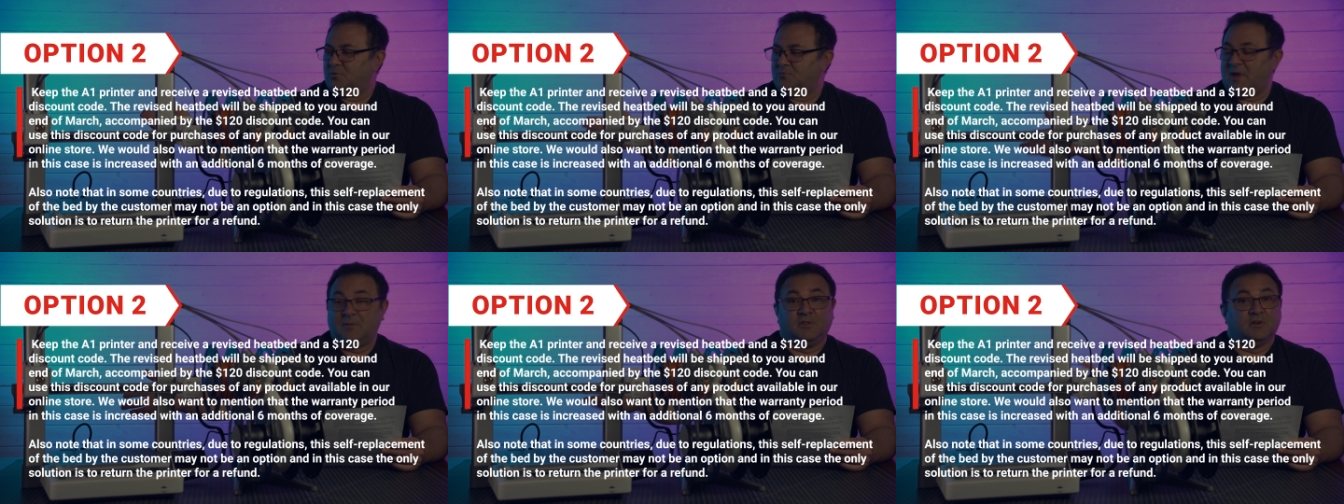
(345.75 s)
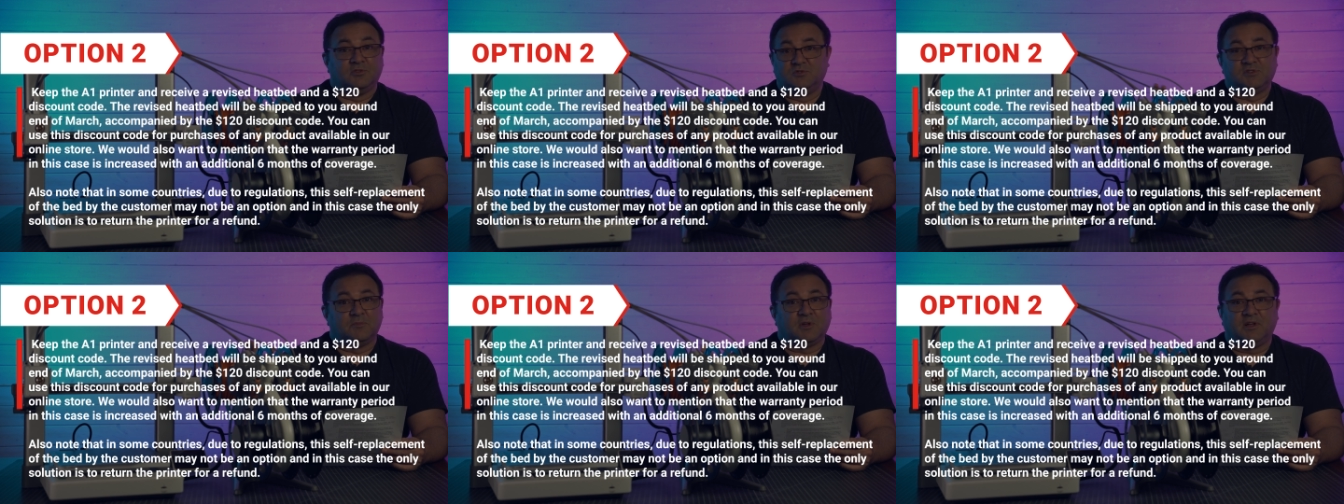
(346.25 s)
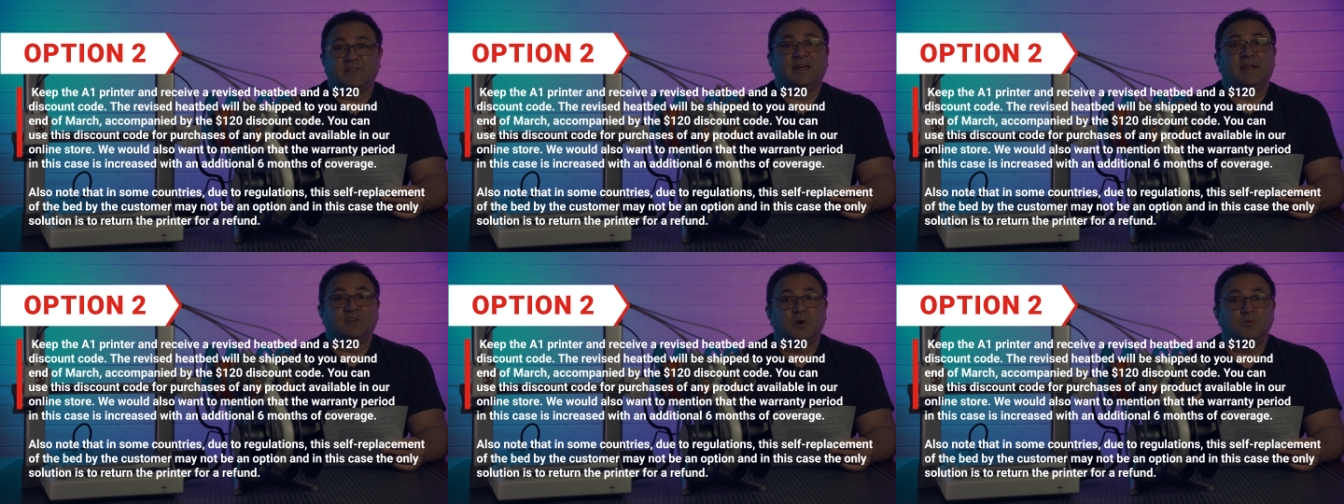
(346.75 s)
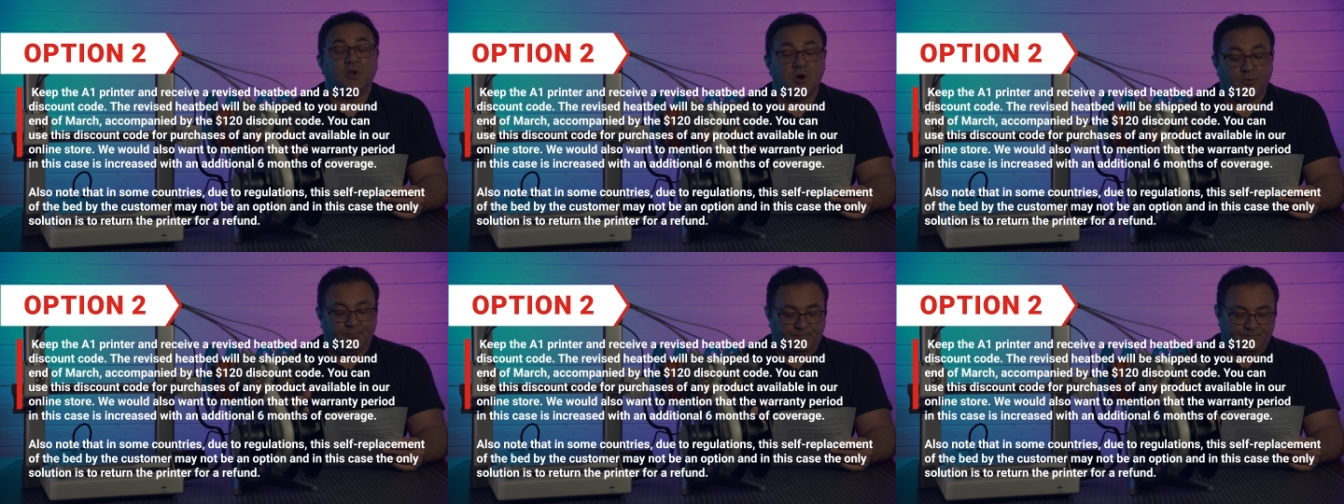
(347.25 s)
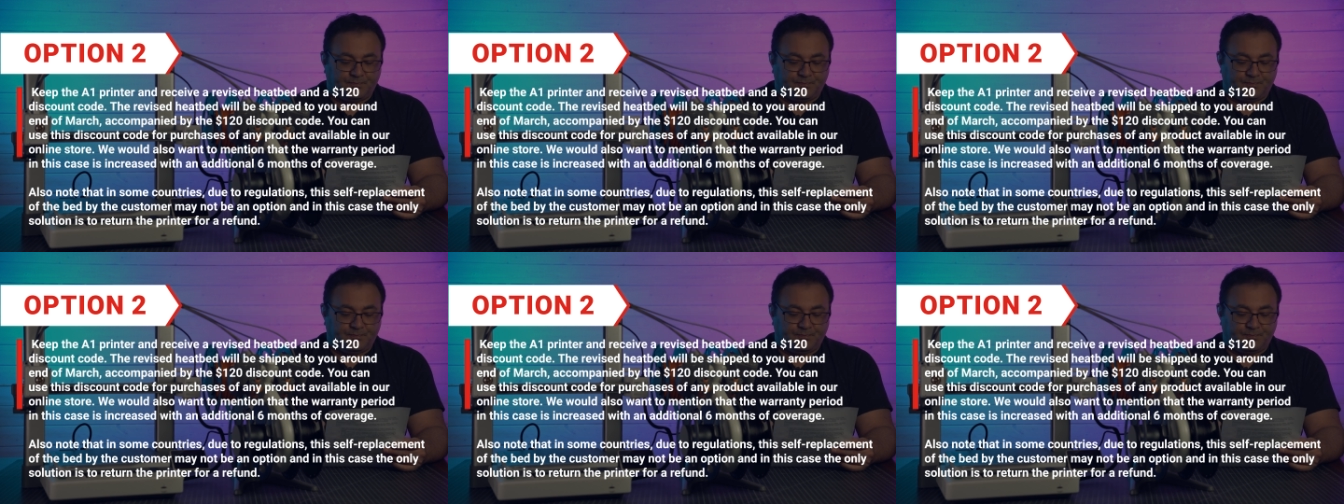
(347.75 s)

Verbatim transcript: Maybe they'll do something like that, I don't know.